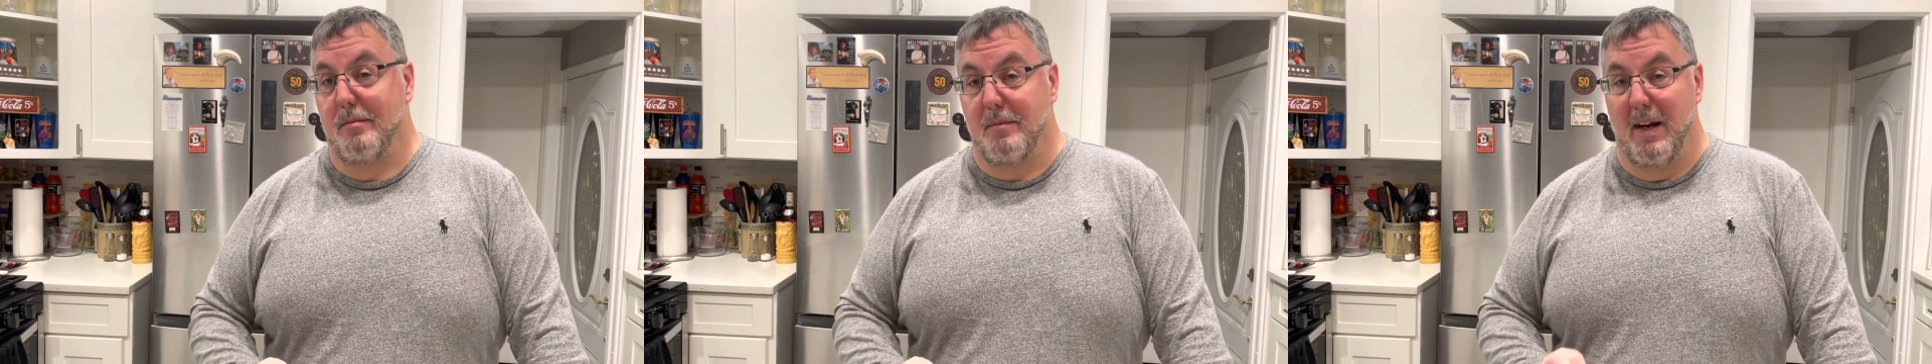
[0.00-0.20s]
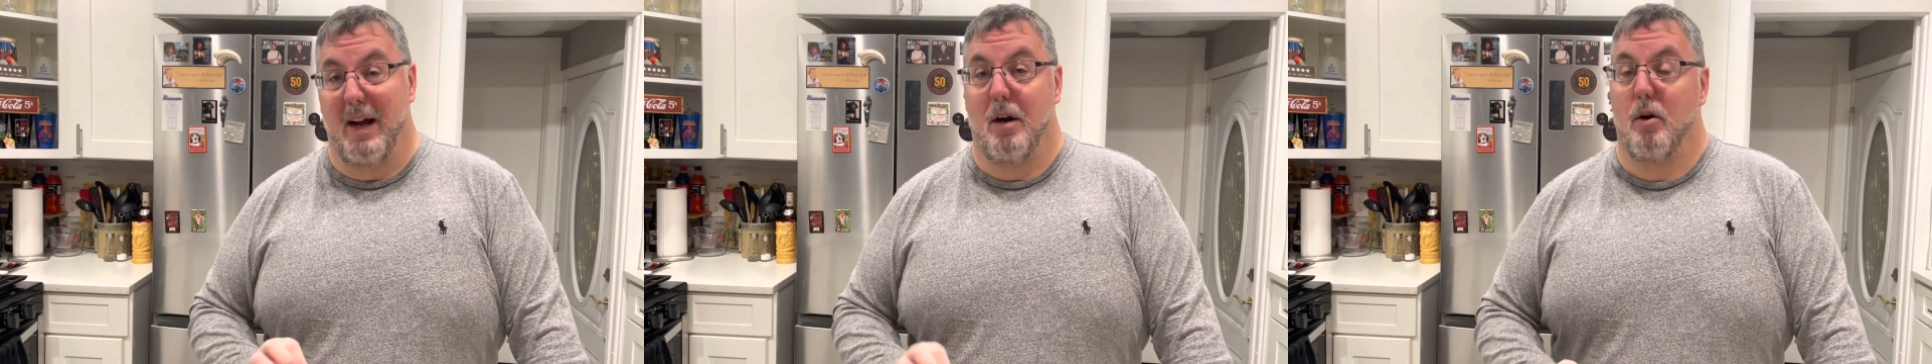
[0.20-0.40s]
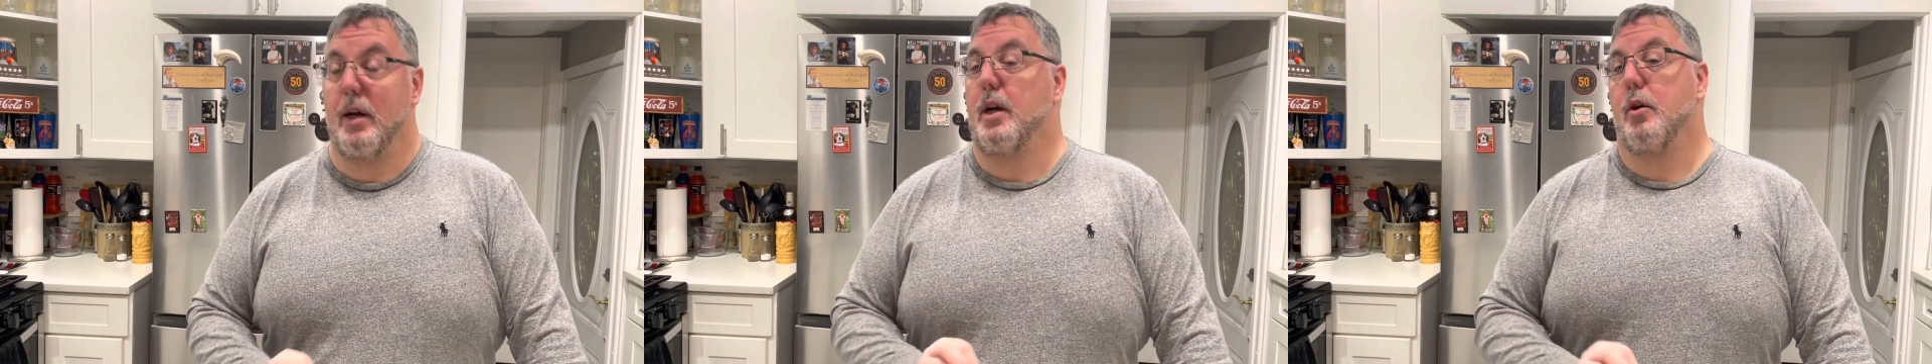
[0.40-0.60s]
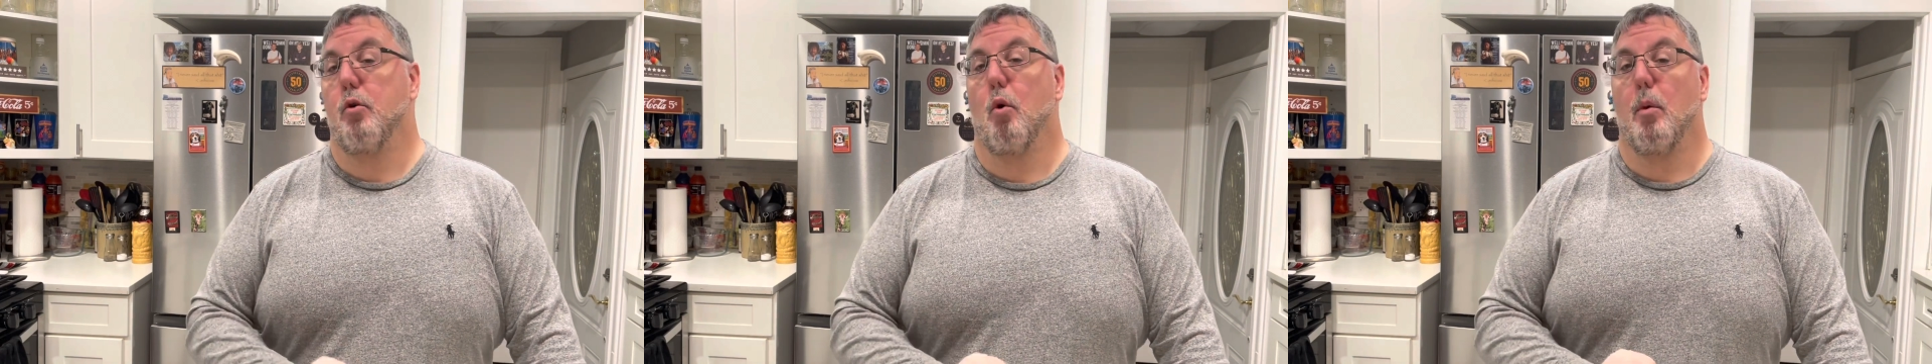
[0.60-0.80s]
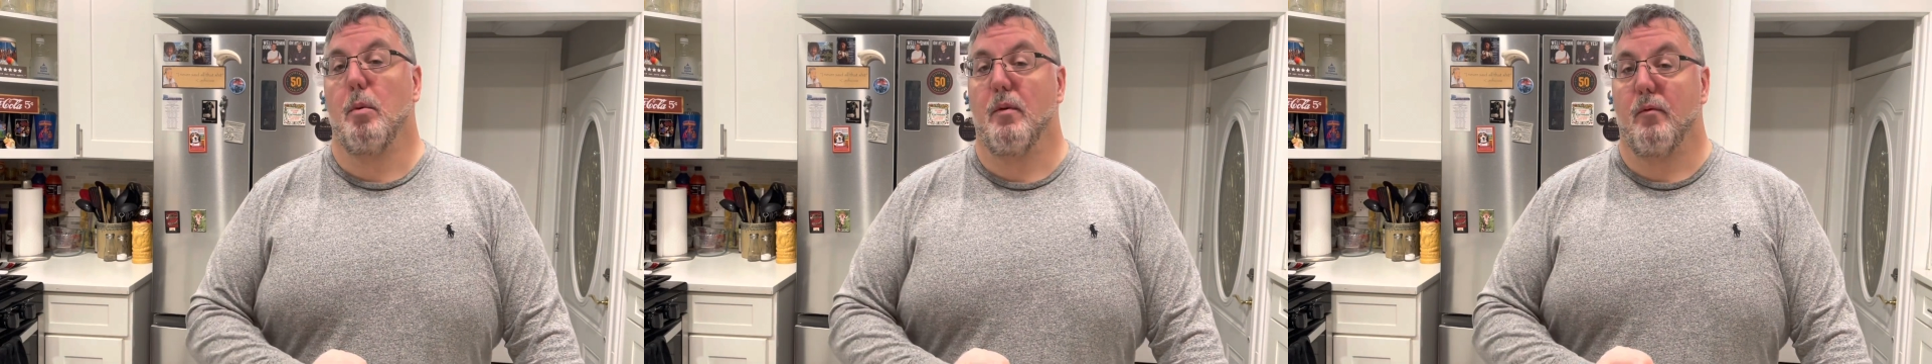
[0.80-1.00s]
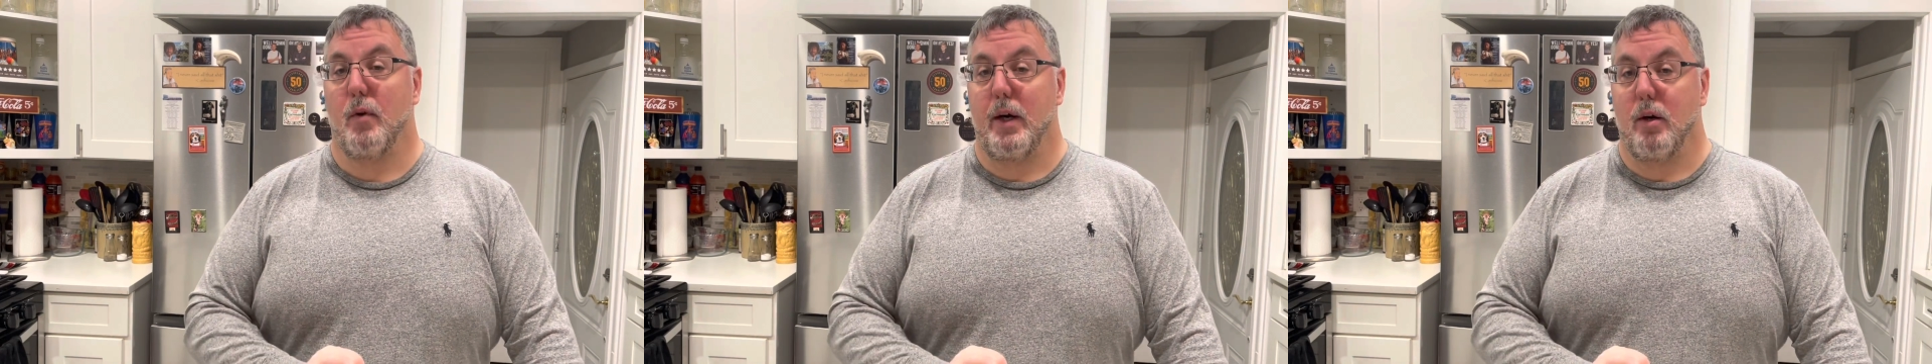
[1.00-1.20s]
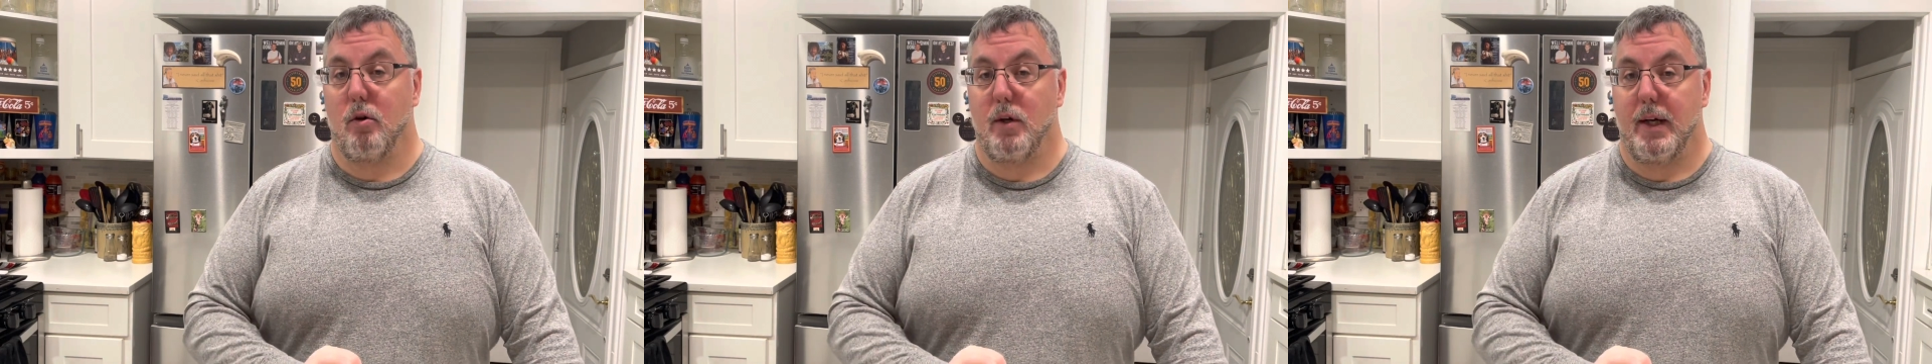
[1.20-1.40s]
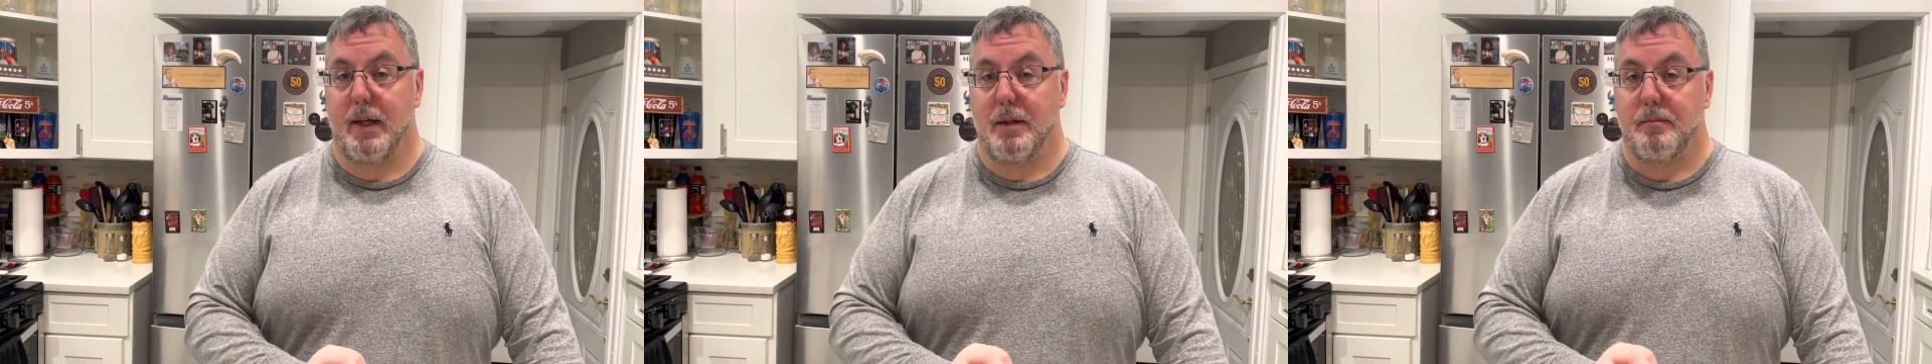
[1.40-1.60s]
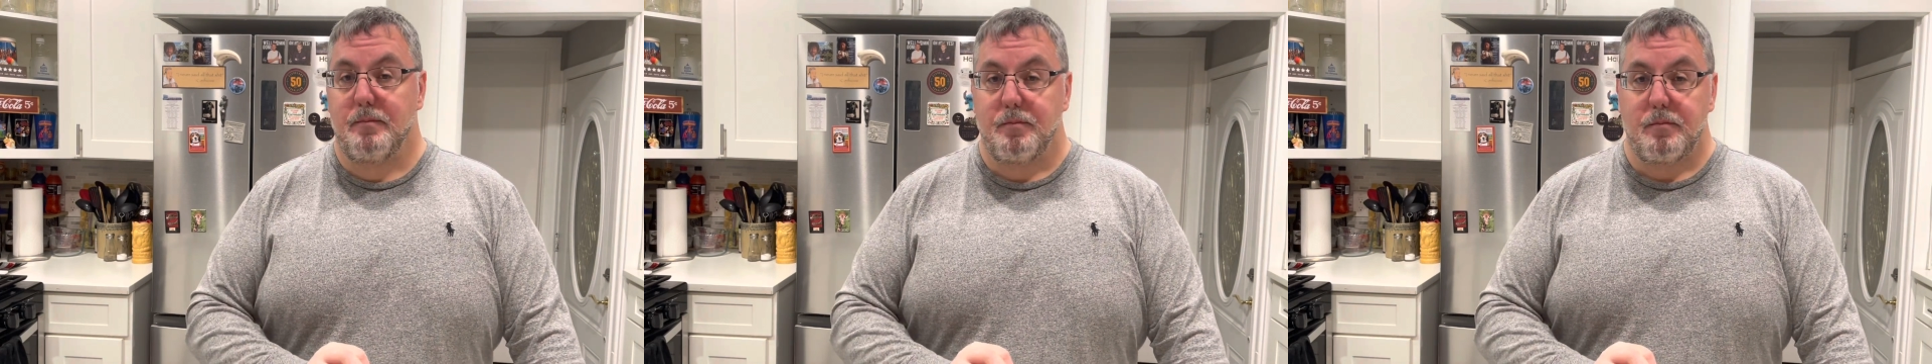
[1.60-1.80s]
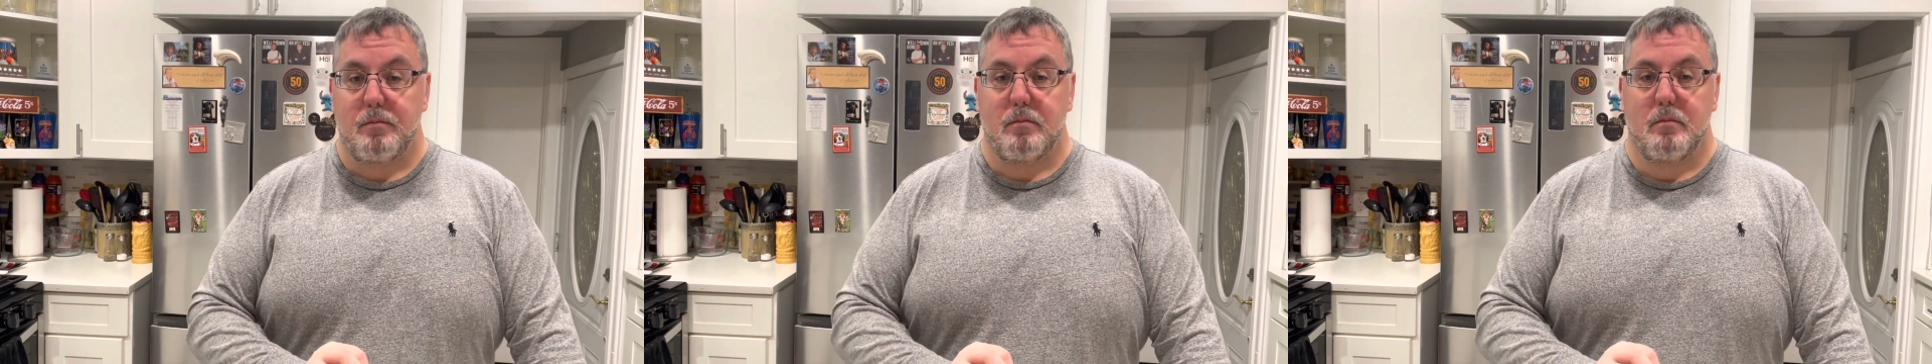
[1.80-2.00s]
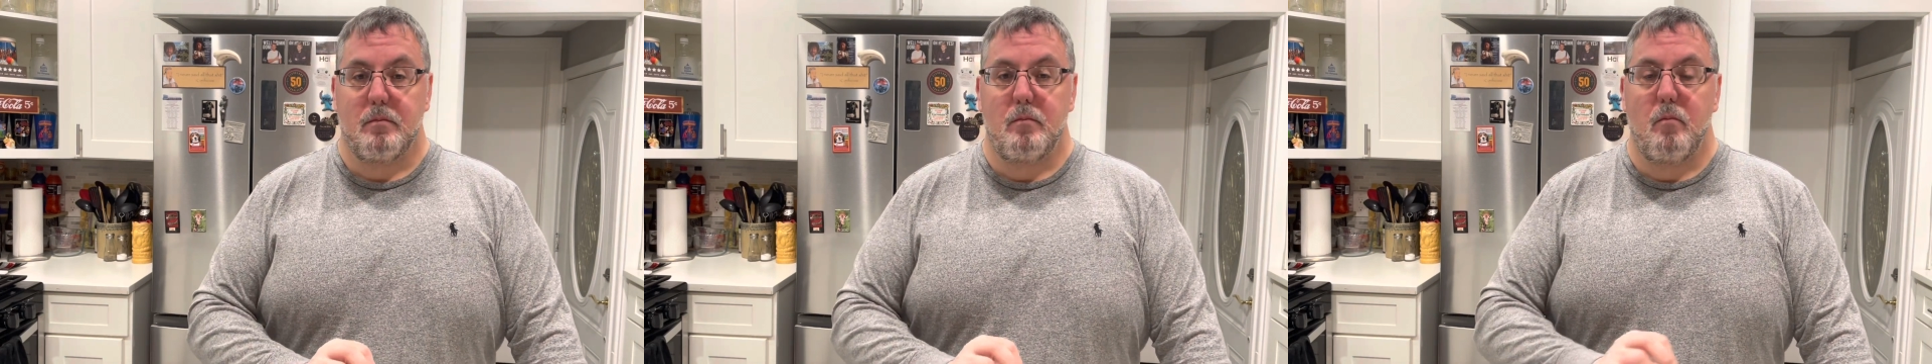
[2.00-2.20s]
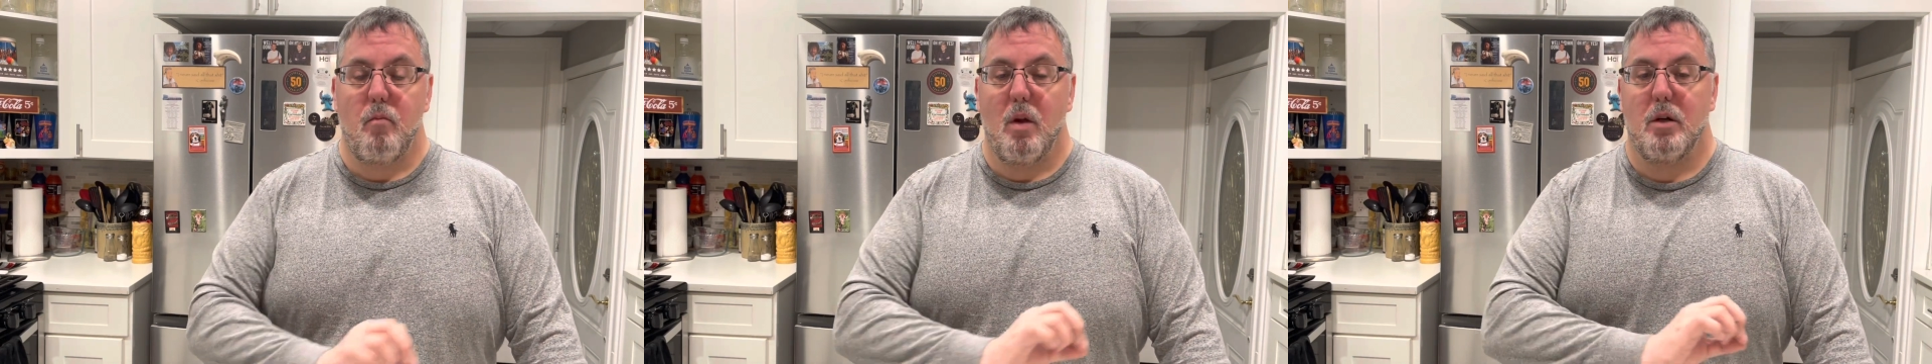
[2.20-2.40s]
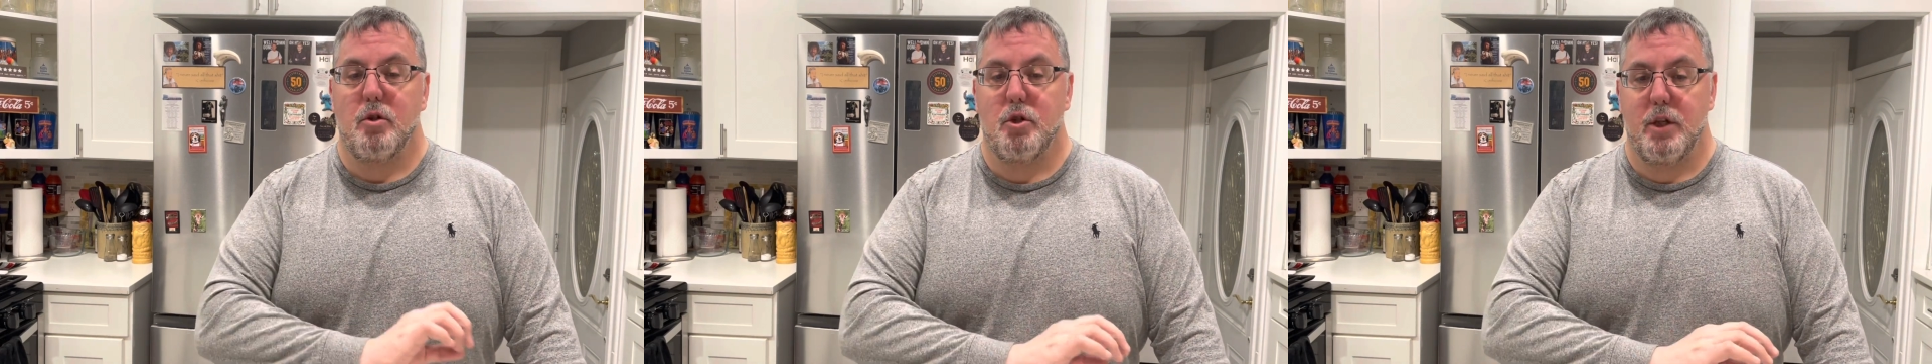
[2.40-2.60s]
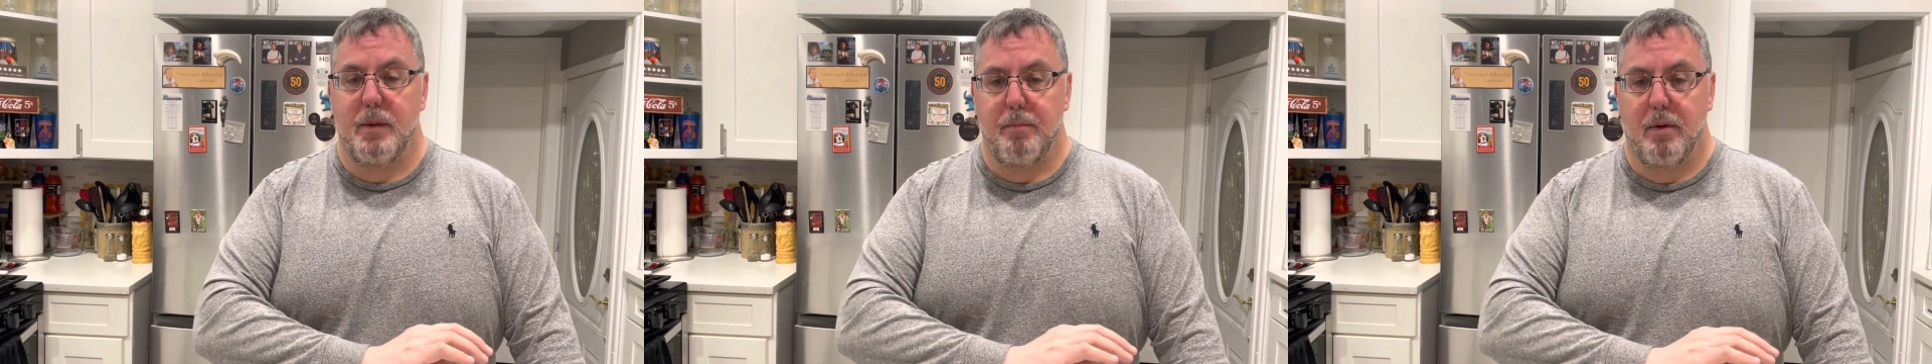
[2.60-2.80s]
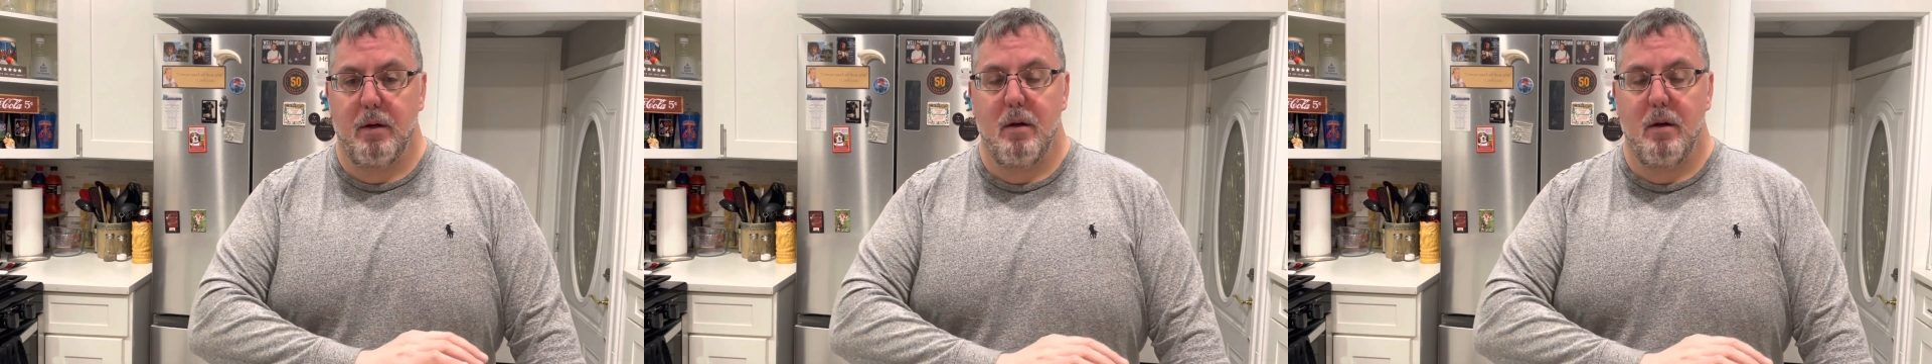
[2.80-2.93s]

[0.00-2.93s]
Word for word: not like a normal Frito-Lay chip.